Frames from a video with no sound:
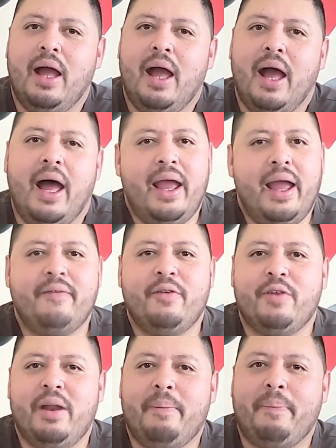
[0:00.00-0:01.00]
I have
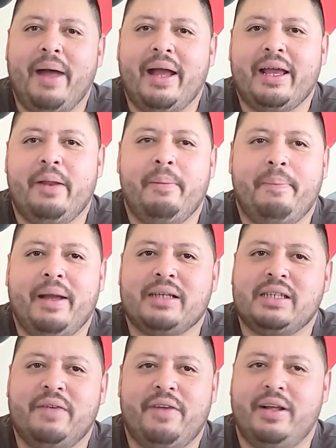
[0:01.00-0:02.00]
already packed and
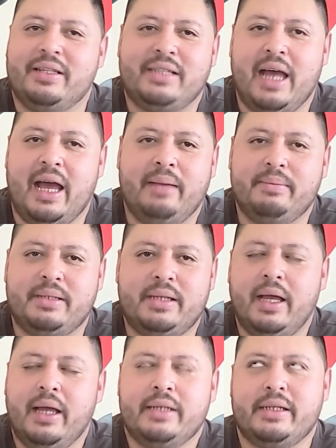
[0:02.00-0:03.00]
unpacked several
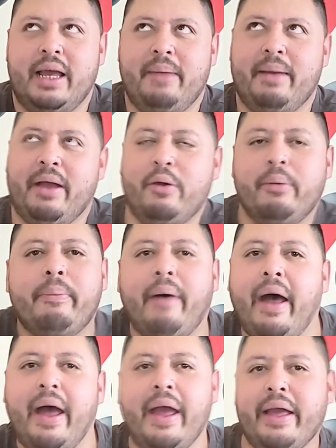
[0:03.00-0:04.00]
times, saying my
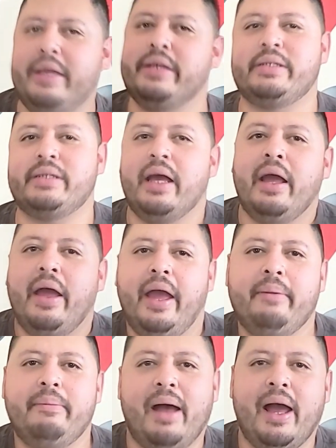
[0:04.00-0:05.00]
goodbyes
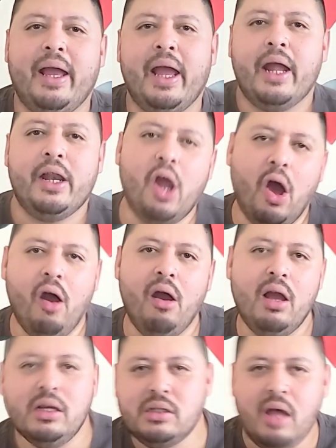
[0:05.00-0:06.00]
and my
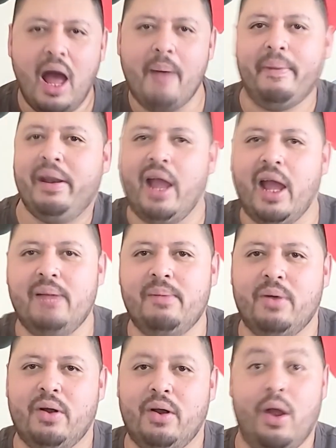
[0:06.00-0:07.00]
no, it's not happening
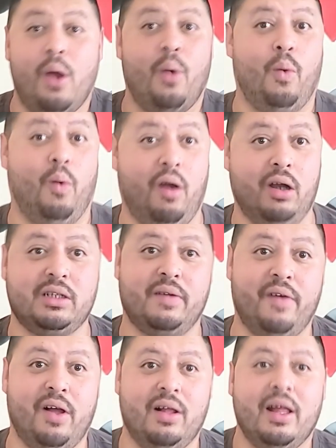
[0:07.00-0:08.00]
anymore. Worst
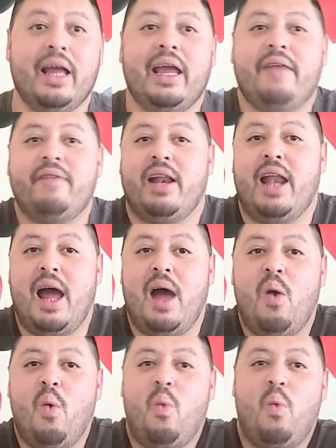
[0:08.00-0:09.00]
of all, even
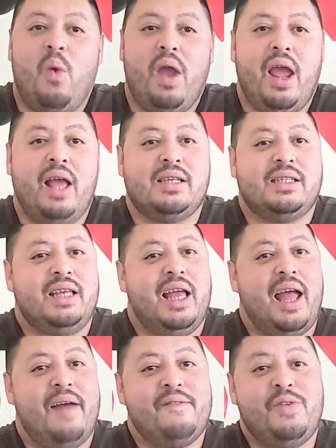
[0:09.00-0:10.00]
now we still
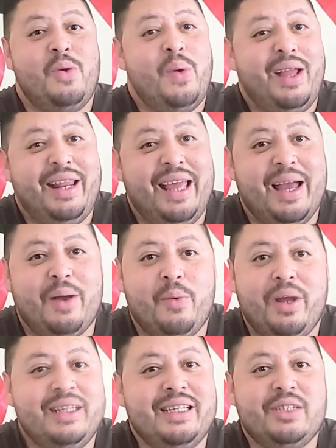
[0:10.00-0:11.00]
have no idea
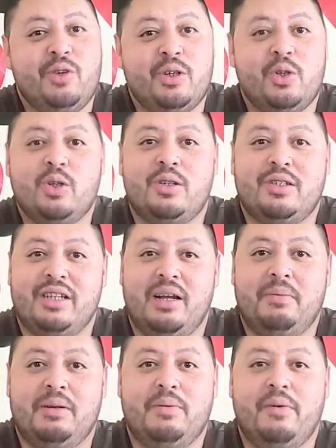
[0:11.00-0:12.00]
when this return to
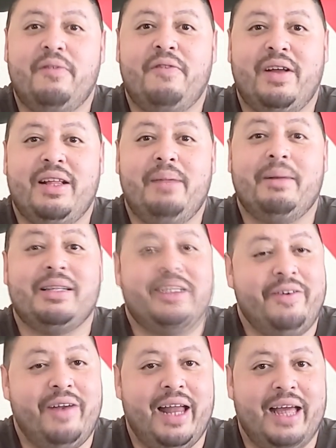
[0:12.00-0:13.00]
service will finally
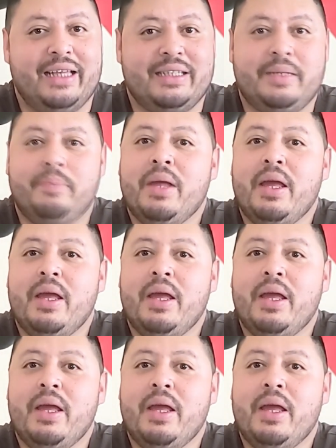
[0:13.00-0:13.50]
materialize.